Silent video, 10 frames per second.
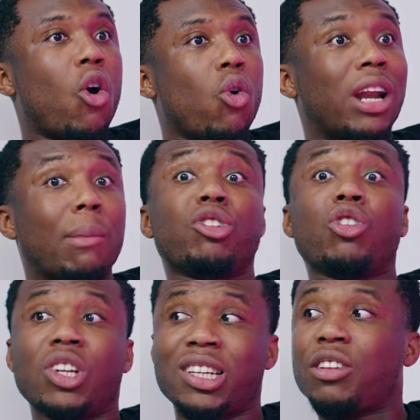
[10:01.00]
own, I'm
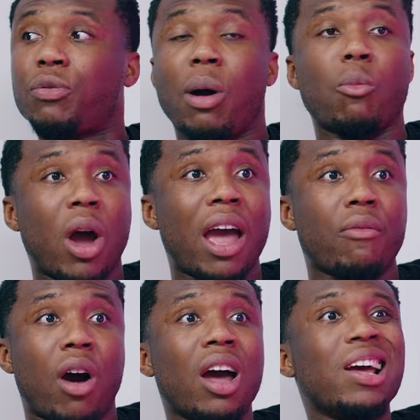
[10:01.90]
successful, I'm
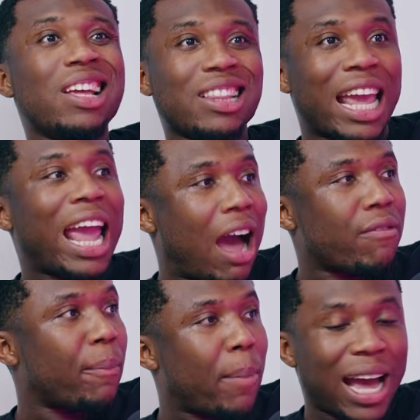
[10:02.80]
whatever, they
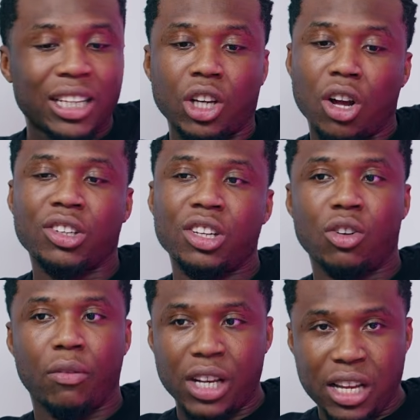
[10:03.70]
have a better chances
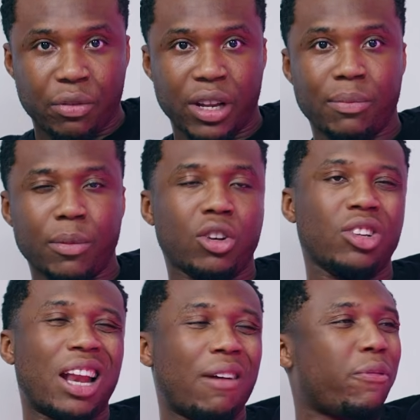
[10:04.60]
of leaving
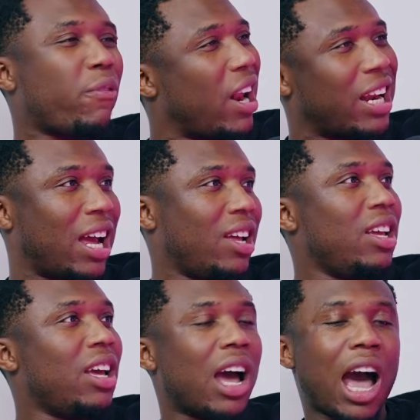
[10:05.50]
because they're like, fuck that.
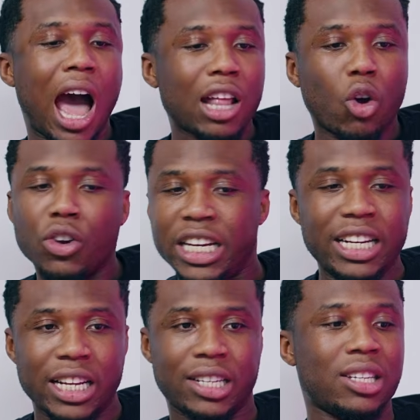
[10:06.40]
I don't
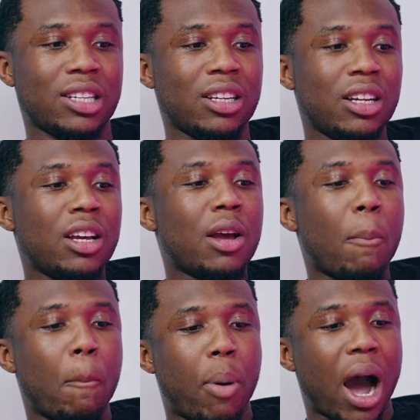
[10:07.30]
need this.
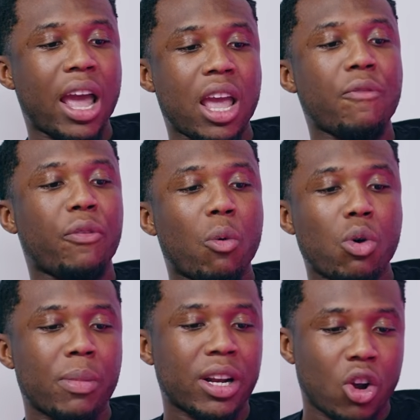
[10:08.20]
But if a
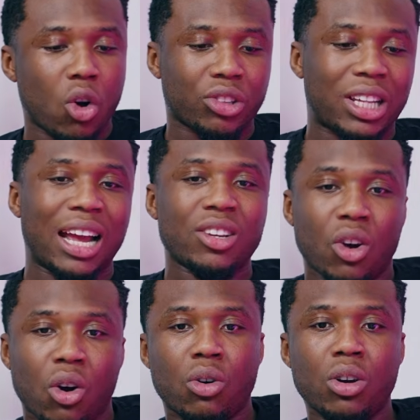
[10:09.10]
woman knows that,
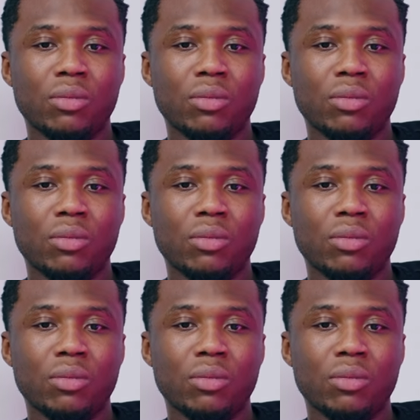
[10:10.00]
yo,